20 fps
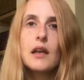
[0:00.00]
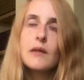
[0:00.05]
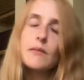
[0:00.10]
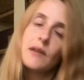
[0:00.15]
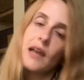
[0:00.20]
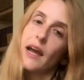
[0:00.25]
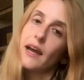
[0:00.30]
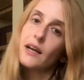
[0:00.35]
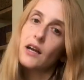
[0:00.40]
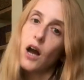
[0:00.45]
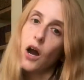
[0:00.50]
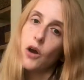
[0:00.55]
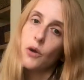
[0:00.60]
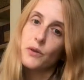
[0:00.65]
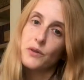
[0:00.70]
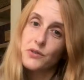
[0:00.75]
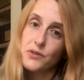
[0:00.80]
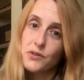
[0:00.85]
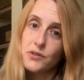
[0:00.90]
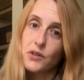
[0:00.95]
let go
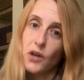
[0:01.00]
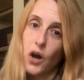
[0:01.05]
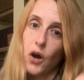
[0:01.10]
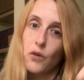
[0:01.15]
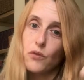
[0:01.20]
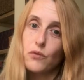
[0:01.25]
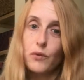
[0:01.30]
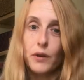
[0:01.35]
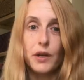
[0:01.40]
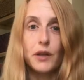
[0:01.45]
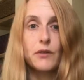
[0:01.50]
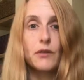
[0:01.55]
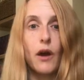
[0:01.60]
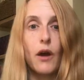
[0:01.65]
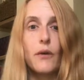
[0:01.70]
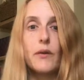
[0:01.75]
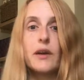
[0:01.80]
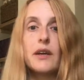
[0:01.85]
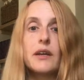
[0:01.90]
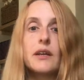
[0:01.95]
and start
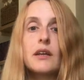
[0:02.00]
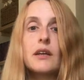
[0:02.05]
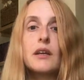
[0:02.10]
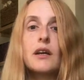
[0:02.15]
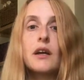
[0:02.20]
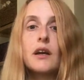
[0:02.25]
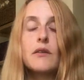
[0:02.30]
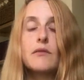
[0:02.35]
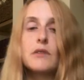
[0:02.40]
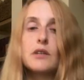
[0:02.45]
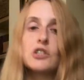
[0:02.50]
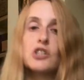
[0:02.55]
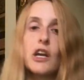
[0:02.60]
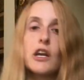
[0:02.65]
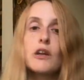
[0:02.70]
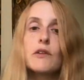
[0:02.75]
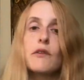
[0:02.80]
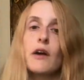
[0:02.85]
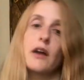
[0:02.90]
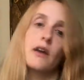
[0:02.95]
regrowing and
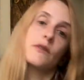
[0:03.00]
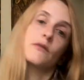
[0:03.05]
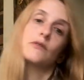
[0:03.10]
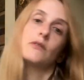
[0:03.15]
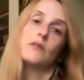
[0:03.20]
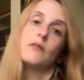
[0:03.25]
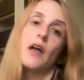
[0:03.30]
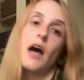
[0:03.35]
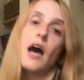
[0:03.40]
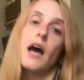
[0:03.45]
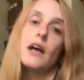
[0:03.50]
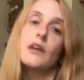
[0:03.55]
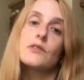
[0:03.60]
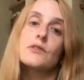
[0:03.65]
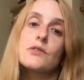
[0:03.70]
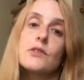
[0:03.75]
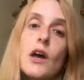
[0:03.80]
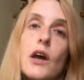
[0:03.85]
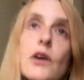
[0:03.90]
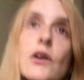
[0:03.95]
regenerating from there.
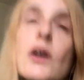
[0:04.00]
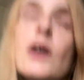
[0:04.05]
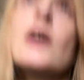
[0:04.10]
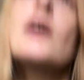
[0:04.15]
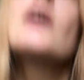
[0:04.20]
So